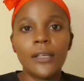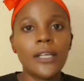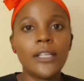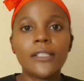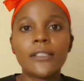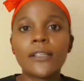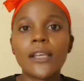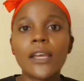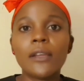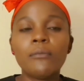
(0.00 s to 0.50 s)

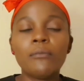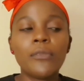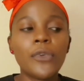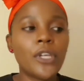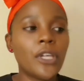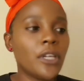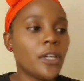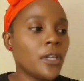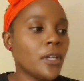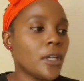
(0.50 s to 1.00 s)
It can
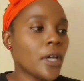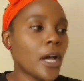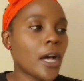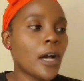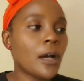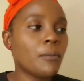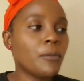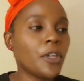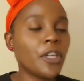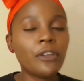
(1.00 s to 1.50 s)
be
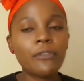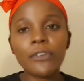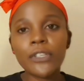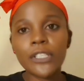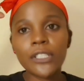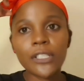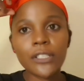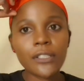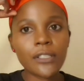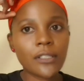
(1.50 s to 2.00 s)

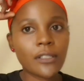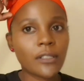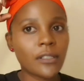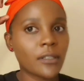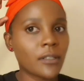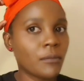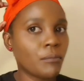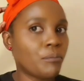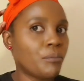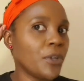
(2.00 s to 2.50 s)
even
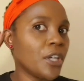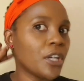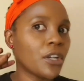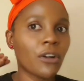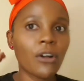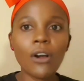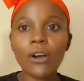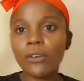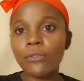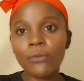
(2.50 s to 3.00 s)
just
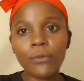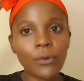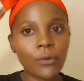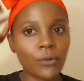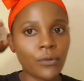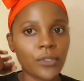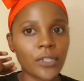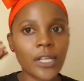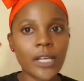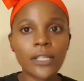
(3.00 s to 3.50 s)
big
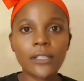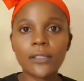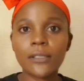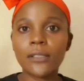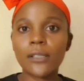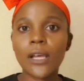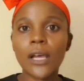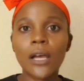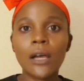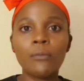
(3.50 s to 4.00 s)
cornrows
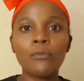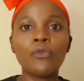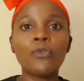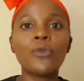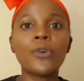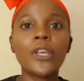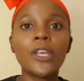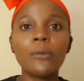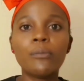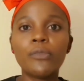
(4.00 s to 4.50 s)
that
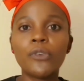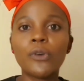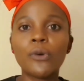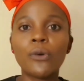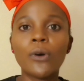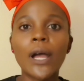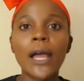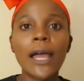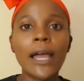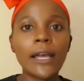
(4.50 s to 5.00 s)
will keep
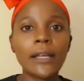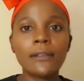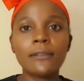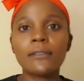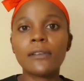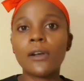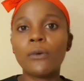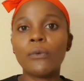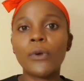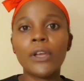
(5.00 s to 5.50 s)
your
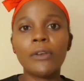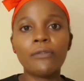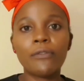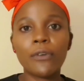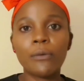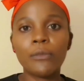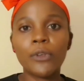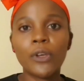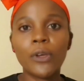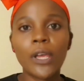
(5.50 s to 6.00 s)
hands away
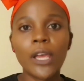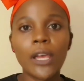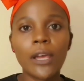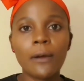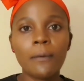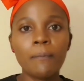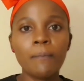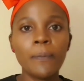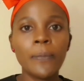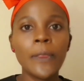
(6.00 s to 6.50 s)
from your
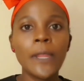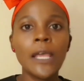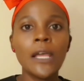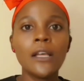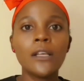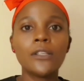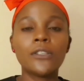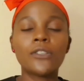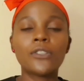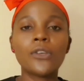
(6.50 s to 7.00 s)
hair.
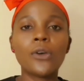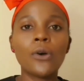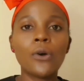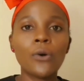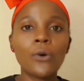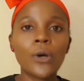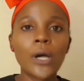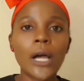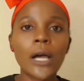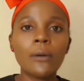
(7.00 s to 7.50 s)

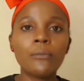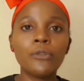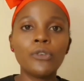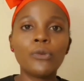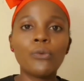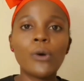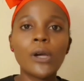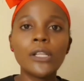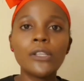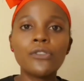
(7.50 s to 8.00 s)
So
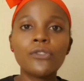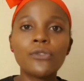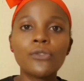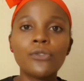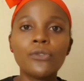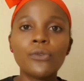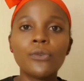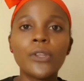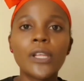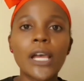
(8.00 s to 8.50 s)
you want to
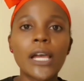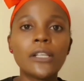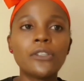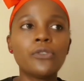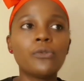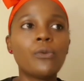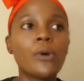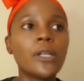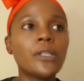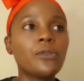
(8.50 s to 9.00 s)
do
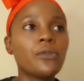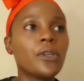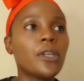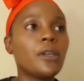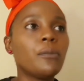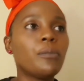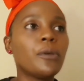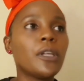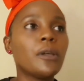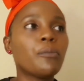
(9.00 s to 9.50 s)
that. You want to
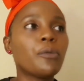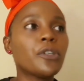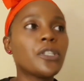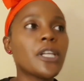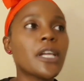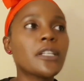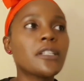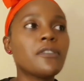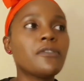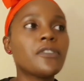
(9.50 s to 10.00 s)
keep in a
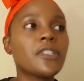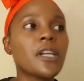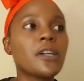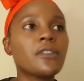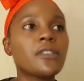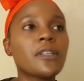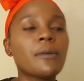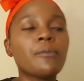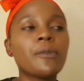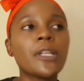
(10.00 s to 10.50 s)
protective
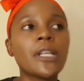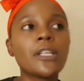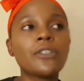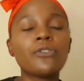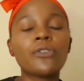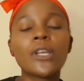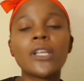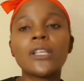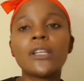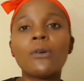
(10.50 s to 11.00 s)
style, something
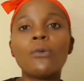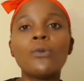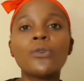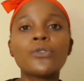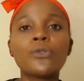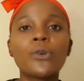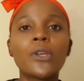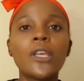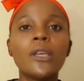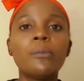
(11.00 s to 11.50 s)
that you can
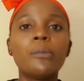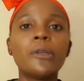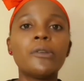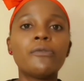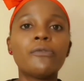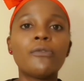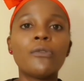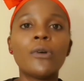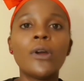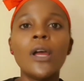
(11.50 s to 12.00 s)
also keep in
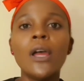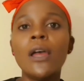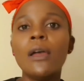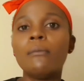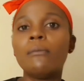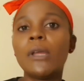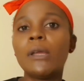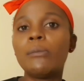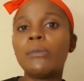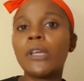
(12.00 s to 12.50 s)
for
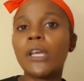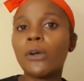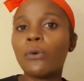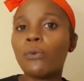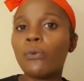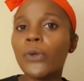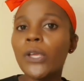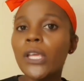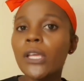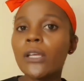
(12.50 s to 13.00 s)
maybe a
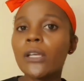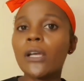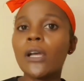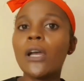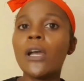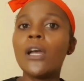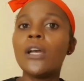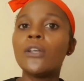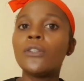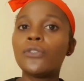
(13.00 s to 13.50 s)
week,
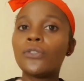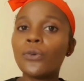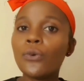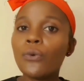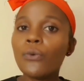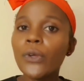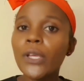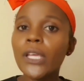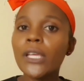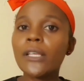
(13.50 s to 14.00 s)

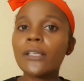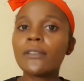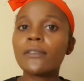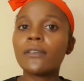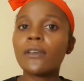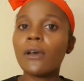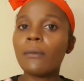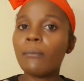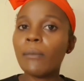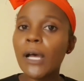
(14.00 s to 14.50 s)
2
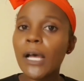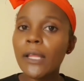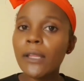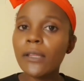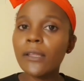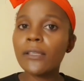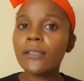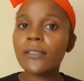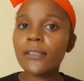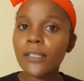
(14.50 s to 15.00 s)
weeks, a
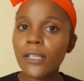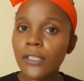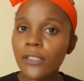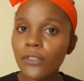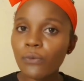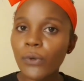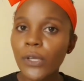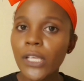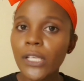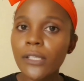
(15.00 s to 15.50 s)
month,
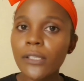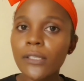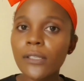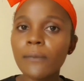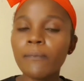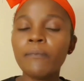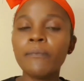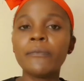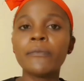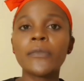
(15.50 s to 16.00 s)
6 weeks.